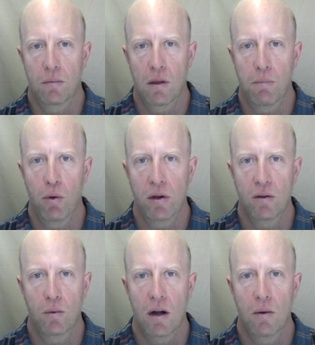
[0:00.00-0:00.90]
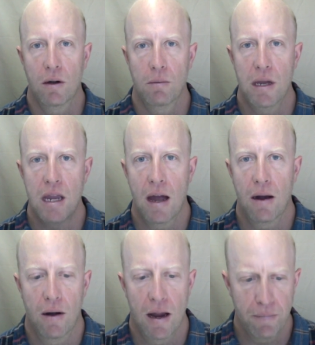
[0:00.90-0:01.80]
the point to where I want to be at,
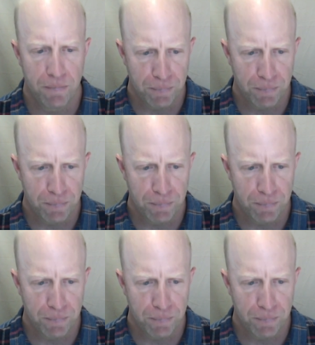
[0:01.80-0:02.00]
right?